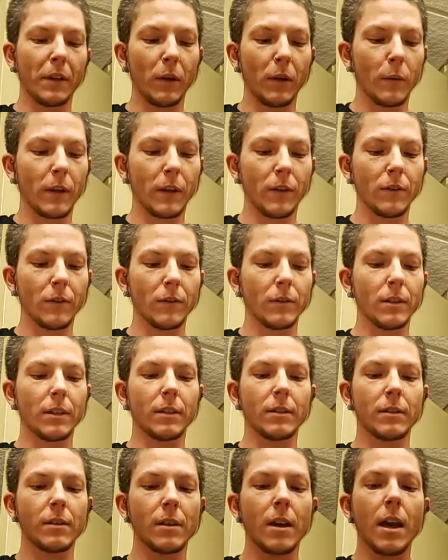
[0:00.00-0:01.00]
want to use
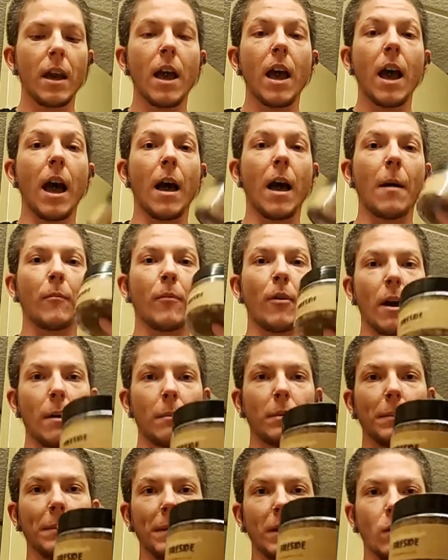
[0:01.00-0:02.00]
this. I'm
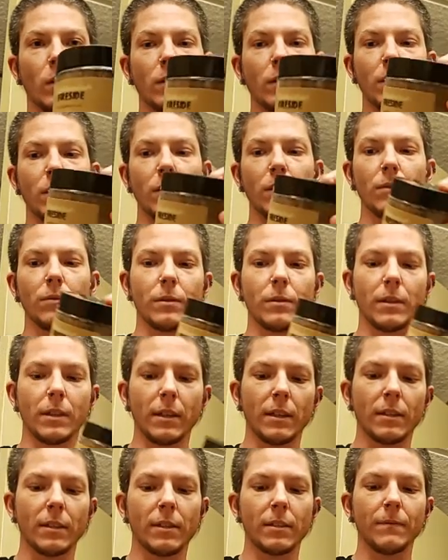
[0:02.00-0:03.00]
probably going to use
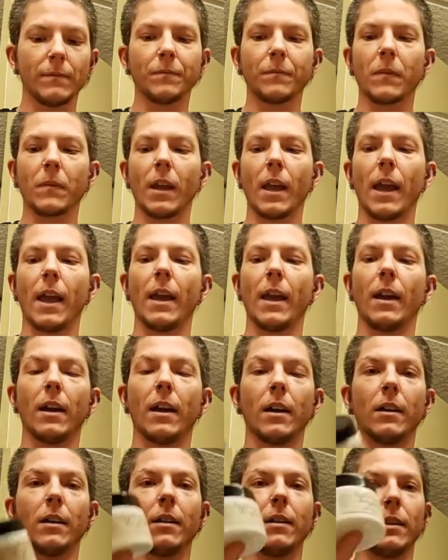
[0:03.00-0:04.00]
this
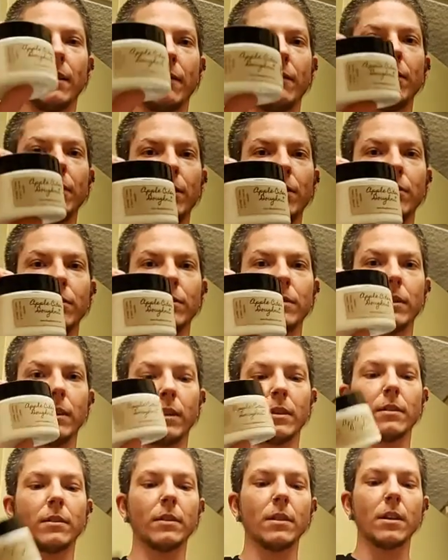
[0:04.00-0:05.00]
and definitely use
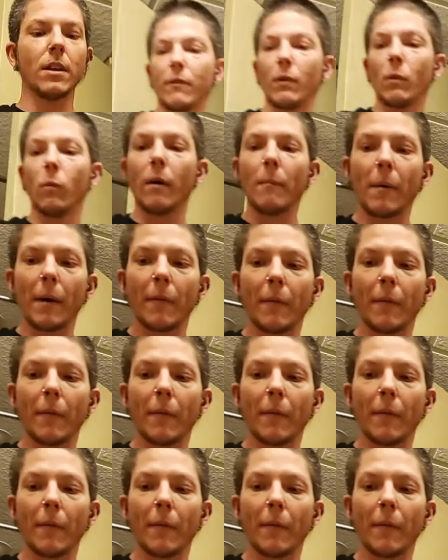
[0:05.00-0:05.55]
this. I want my